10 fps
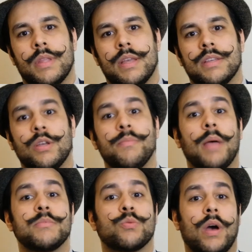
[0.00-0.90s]

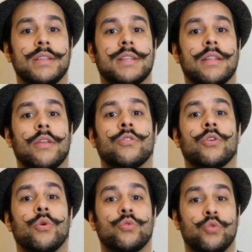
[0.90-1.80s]
Sometimes wines that
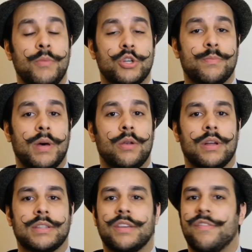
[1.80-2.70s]
undergo too much
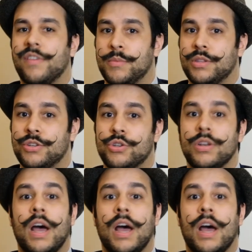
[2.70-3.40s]
malolactic fermentation are